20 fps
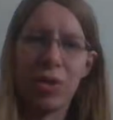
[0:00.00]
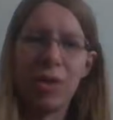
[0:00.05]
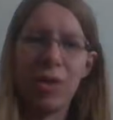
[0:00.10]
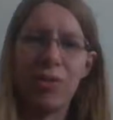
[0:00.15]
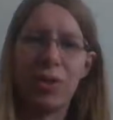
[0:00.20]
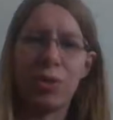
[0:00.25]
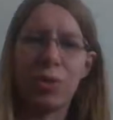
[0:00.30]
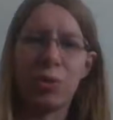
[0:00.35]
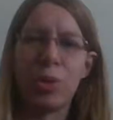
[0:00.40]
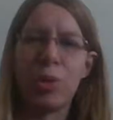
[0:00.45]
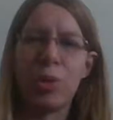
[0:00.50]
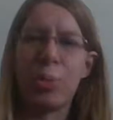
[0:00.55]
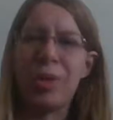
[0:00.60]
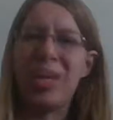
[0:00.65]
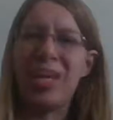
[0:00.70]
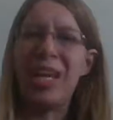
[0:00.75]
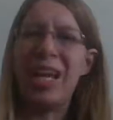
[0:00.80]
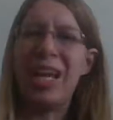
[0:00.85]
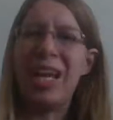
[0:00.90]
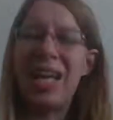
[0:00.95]
life on Twitter, but
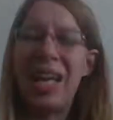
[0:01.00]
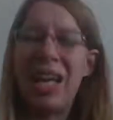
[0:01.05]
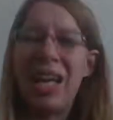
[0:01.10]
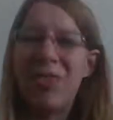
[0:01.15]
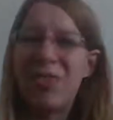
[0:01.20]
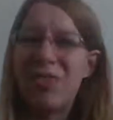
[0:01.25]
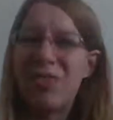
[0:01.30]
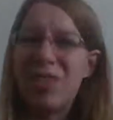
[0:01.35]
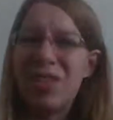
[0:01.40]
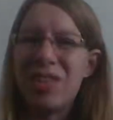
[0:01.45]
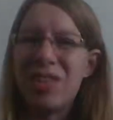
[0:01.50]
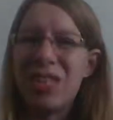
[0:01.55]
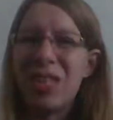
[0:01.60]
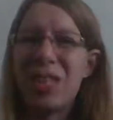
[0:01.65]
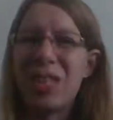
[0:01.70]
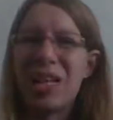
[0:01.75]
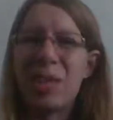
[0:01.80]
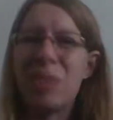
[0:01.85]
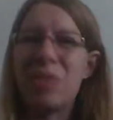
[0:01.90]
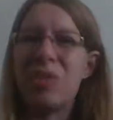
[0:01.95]
not everything.
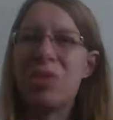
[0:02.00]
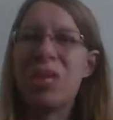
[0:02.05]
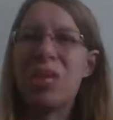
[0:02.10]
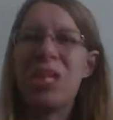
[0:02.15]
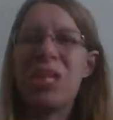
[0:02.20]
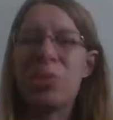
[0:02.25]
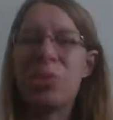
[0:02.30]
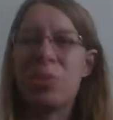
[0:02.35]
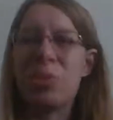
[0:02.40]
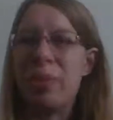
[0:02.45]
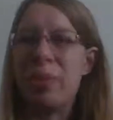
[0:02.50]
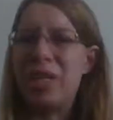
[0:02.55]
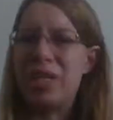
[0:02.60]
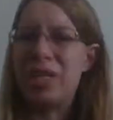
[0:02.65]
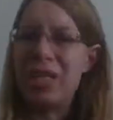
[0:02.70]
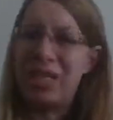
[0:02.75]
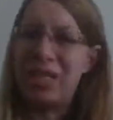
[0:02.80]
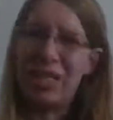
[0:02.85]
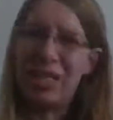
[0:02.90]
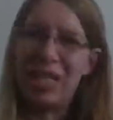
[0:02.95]
Like, I'm trying not to put my
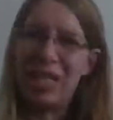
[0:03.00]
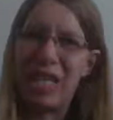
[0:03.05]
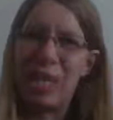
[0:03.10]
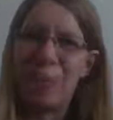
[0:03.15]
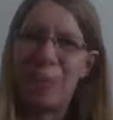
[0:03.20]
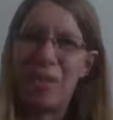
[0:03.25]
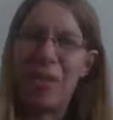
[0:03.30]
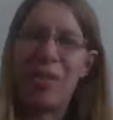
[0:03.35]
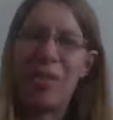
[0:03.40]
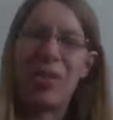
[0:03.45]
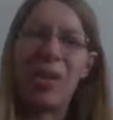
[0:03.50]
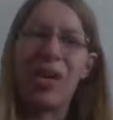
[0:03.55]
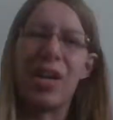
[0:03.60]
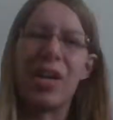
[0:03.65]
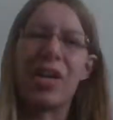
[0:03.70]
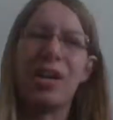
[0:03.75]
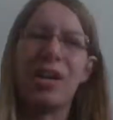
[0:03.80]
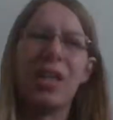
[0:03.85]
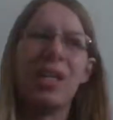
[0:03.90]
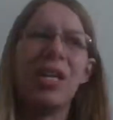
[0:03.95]
niece's names on
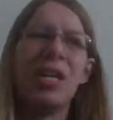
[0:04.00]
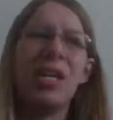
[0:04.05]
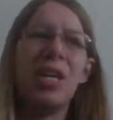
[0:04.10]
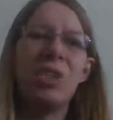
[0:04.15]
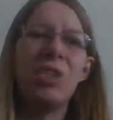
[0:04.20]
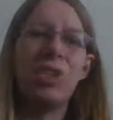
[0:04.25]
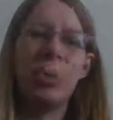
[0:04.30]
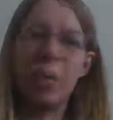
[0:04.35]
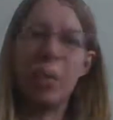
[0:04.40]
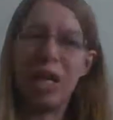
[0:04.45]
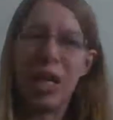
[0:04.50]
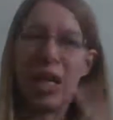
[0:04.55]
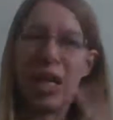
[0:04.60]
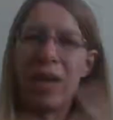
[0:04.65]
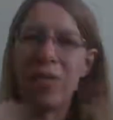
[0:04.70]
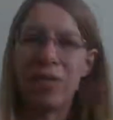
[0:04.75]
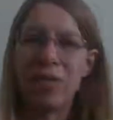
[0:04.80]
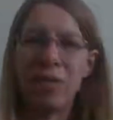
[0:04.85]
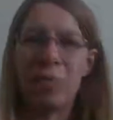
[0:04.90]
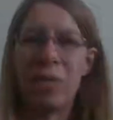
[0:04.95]
there and too many
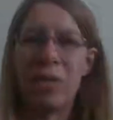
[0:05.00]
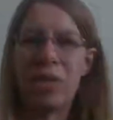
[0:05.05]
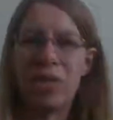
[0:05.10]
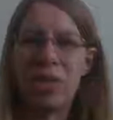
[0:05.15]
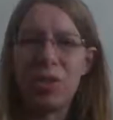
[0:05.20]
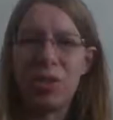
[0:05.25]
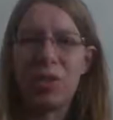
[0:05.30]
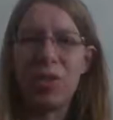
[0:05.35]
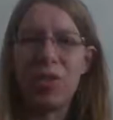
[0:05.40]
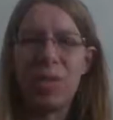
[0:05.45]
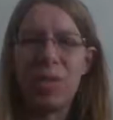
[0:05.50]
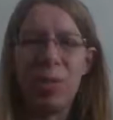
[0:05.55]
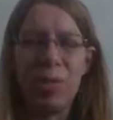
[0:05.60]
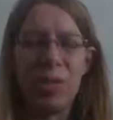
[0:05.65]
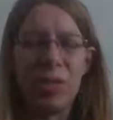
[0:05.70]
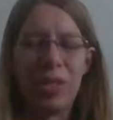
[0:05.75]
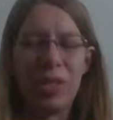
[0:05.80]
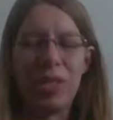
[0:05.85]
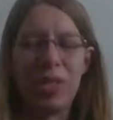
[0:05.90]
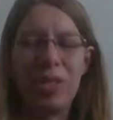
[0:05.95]
obvious pictures of them
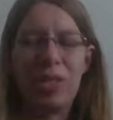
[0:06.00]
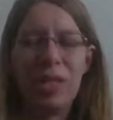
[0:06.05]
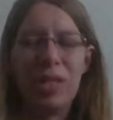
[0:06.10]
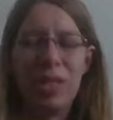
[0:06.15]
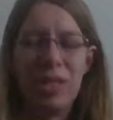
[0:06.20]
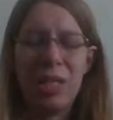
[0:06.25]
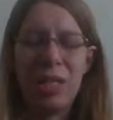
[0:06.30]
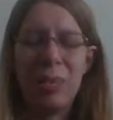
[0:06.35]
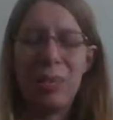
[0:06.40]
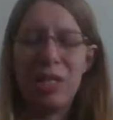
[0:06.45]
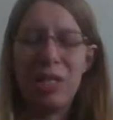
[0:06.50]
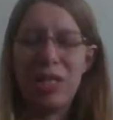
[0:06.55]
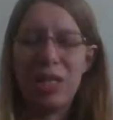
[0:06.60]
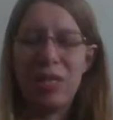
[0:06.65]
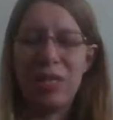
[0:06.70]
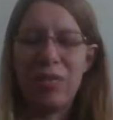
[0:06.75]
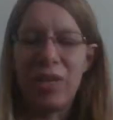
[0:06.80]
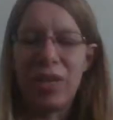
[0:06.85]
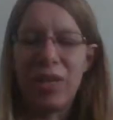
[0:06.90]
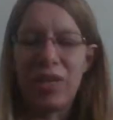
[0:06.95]
and
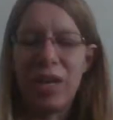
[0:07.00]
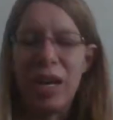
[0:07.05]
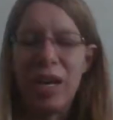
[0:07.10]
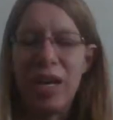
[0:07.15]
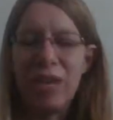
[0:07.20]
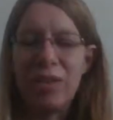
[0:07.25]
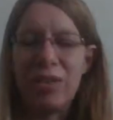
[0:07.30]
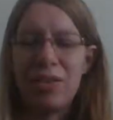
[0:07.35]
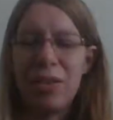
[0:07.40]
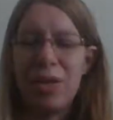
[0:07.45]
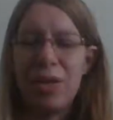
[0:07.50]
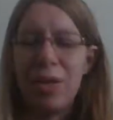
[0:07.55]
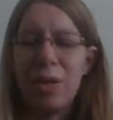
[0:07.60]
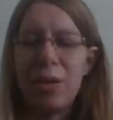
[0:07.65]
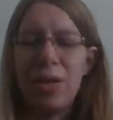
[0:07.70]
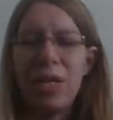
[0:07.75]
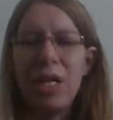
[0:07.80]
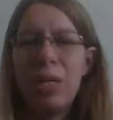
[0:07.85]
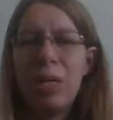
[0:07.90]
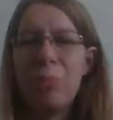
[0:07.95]
stuff like that. So,
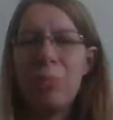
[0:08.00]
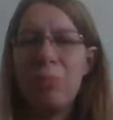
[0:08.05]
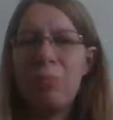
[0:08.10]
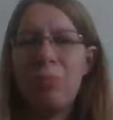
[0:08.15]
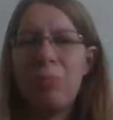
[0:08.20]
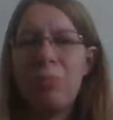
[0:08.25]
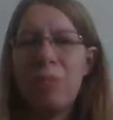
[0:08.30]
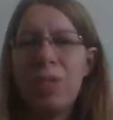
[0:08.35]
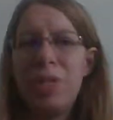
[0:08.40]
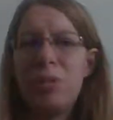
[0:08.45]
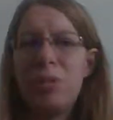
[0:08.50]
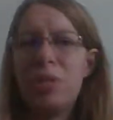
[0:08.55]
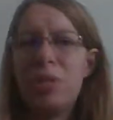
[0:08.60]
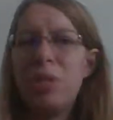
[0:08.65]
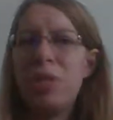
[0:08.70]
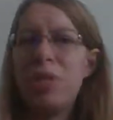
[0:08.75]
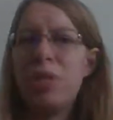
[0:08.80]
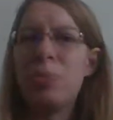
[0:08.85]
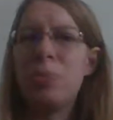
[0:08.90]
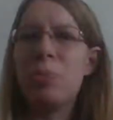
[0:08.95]

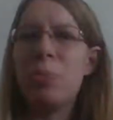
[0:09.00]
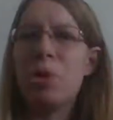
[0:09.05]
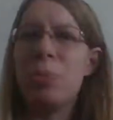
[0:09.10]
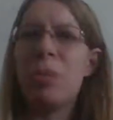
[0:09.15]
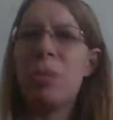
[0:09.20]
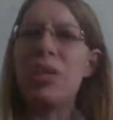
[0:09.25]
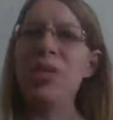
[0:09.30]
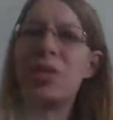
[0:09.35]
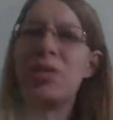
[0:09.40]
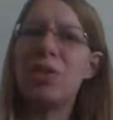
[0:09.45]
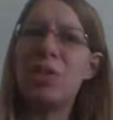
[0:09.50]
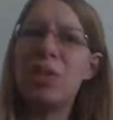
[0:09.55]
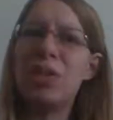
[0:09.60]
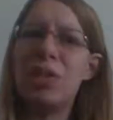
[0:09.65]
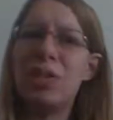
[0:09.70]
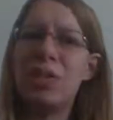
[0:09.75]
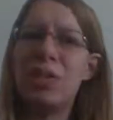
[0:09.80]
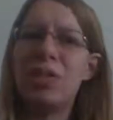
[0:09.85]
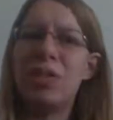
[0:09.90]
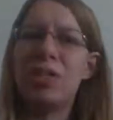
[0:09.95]
Twitter is more my
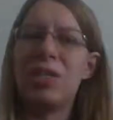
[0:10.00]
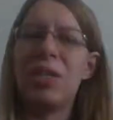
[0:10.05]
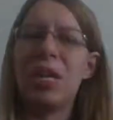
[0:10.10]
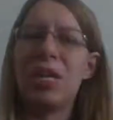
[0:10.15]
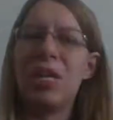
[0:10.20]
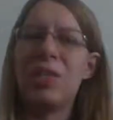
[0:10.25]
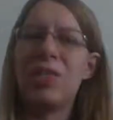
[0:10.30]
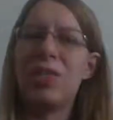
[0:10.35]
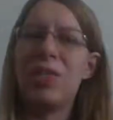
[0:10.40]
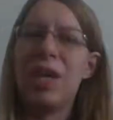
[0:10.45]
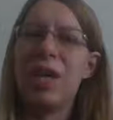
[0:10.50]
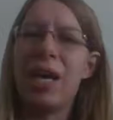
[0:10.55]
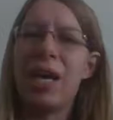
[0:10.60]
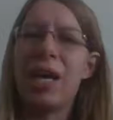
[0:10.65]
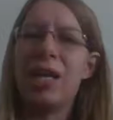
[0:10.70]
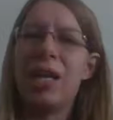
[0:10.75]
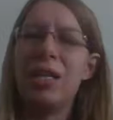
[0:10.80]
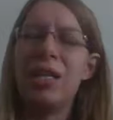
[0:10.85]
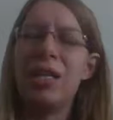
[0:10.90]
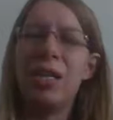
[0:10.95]
nerdiness and all of
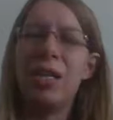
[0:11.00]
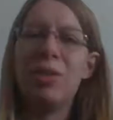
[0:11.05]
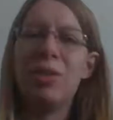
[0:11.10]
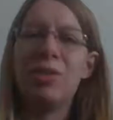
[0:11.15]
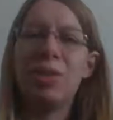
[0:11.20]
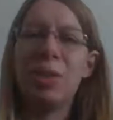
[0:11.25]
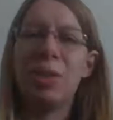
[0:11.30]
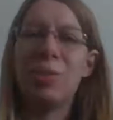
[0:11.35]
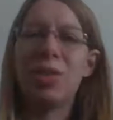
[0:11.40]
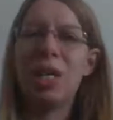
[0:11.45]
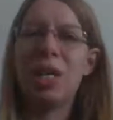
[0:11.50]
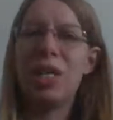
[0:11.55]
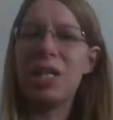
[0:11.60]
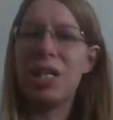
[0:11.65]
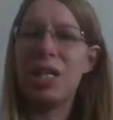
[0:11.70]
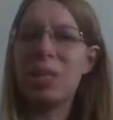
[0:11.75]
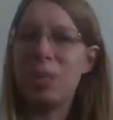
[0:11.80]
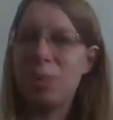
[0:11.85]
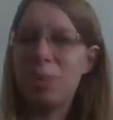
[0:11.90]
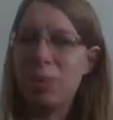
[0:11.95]
that. So I'm trying to
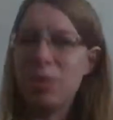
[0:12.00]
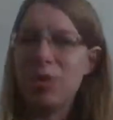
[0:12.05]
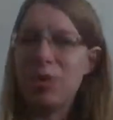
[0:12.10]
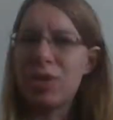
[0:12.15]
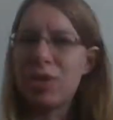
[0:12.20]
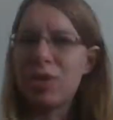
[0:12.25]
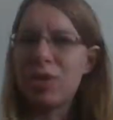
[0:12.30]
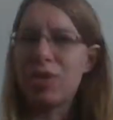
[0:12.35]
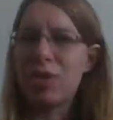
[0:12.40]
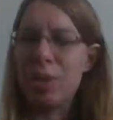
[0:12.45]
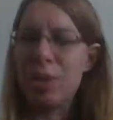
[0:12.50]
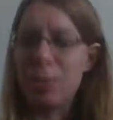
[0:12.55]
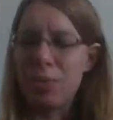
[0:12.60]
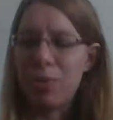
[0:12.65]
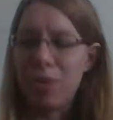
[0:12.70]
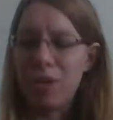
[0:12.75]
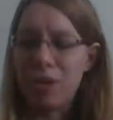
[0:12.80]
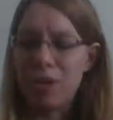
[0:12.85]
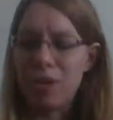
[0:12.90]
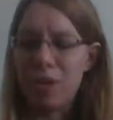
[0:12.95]
keep the worlds a little
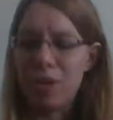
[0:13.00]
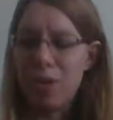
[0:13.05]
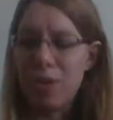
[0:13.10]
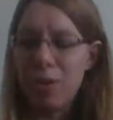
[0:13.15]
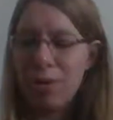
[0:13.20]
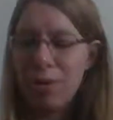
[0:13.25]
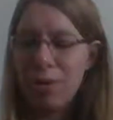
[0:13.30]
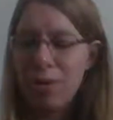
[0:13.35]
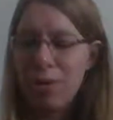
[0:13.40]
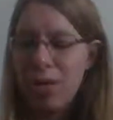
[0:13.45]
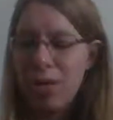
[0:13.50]
separate. So,